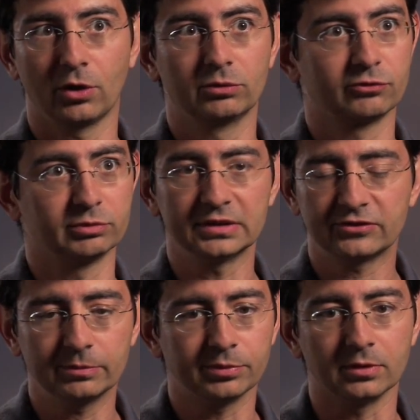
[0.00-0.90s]
code was really
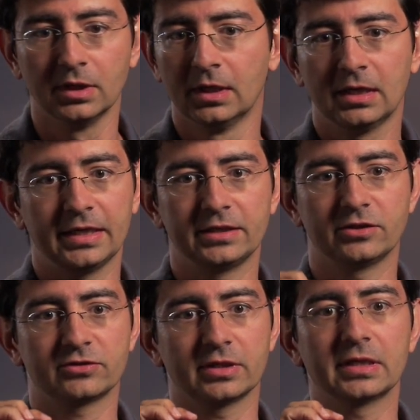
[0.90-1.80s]
simple. It
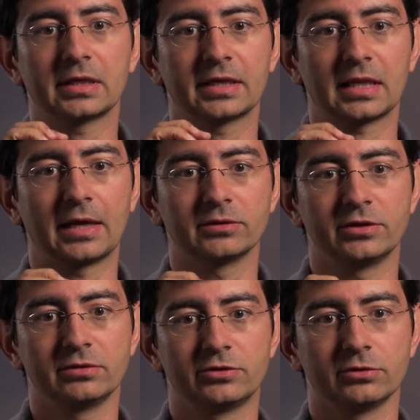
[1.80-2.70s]
allowed
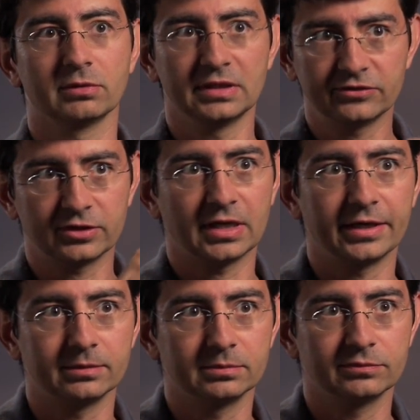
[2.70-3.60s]
you to list an
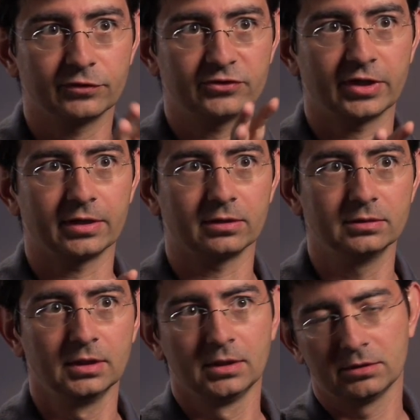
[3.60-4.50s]
item for sale.
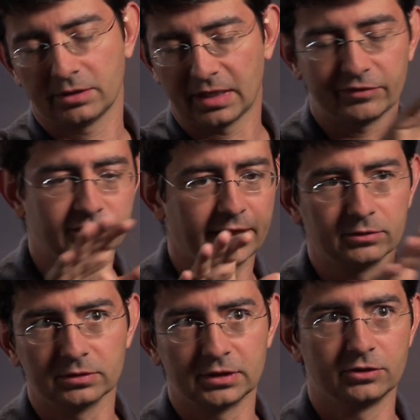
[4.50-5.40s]
You could have a
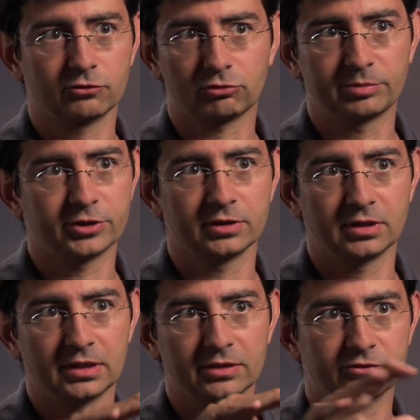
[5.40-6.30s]
title and a
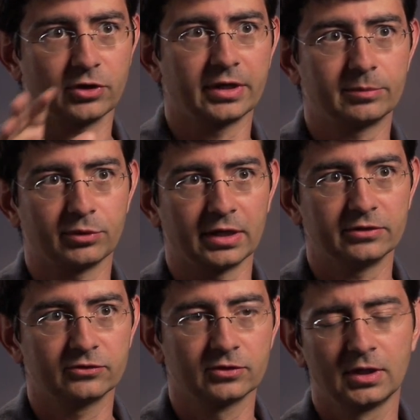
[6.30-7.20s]
description and a starting
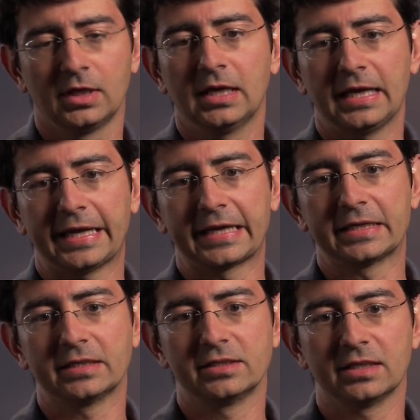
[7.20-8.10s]
price.
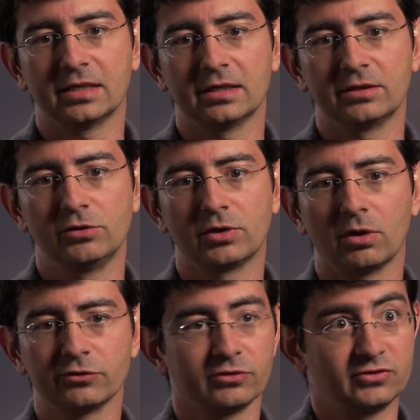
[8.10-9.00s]
And you could
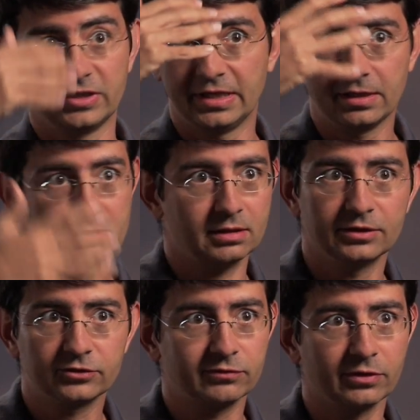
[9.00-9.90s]
also see a
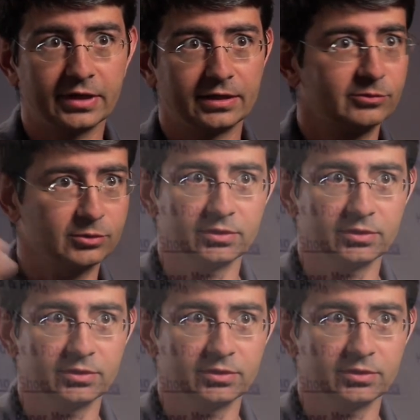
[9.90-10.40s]
list of all the items that